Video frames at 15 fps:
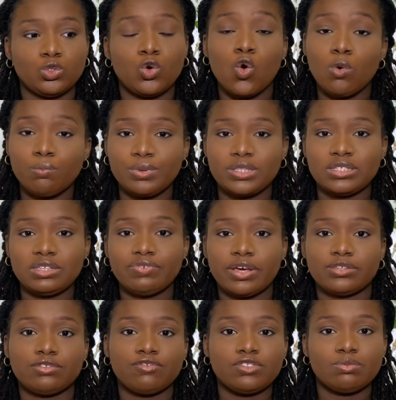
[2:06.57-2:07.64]
comb it is if I
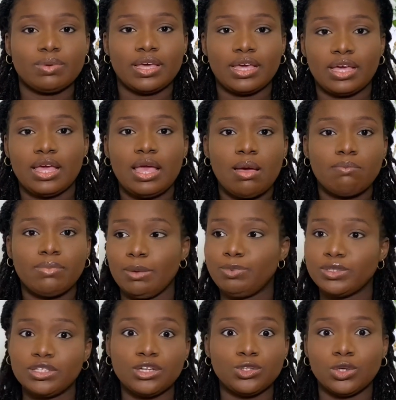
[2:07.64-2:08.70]
soften my hair by
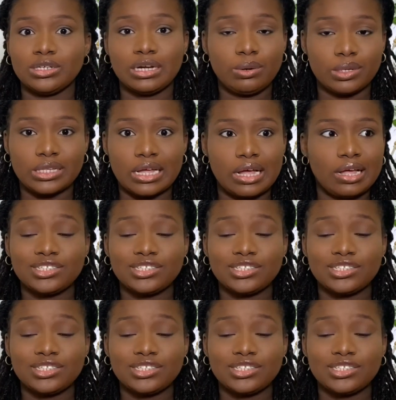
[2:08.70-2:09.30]
putting it under water.